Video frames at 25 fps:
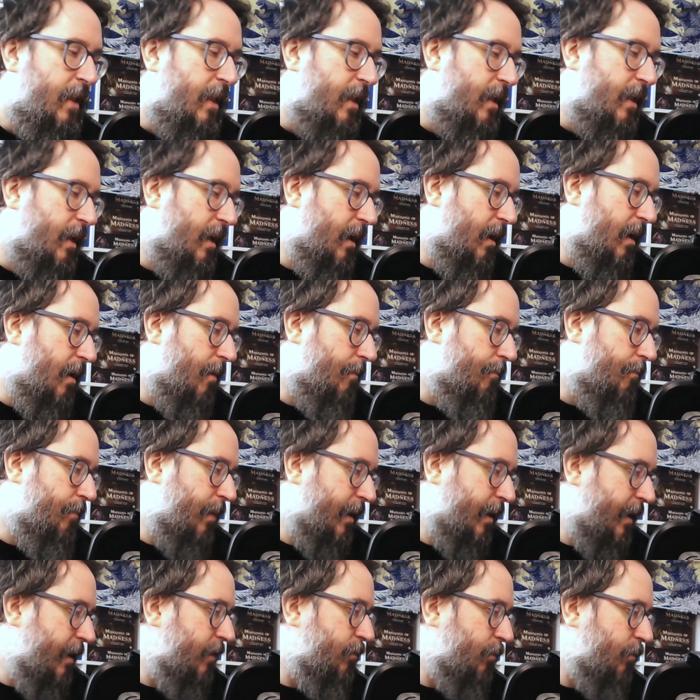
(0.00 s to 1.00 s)
But
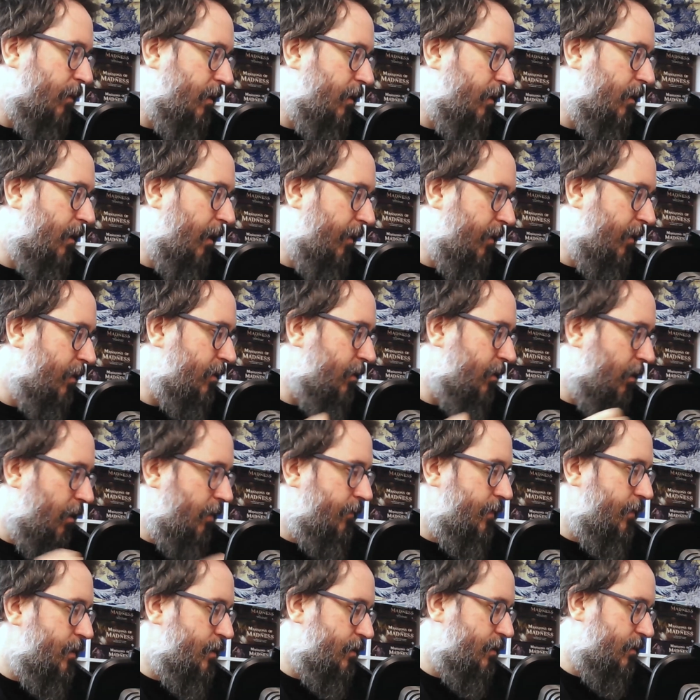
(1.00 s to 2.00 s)
it is one of the, I think dark
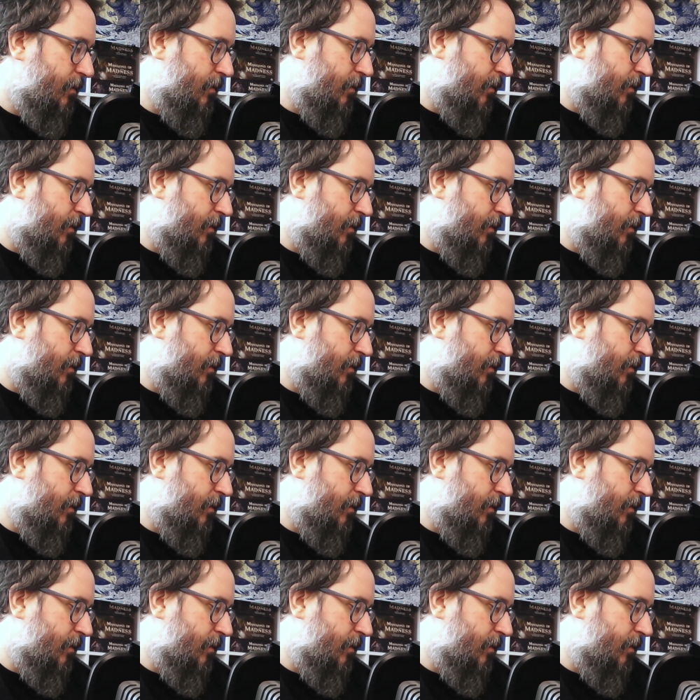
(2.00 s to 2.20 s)
vision,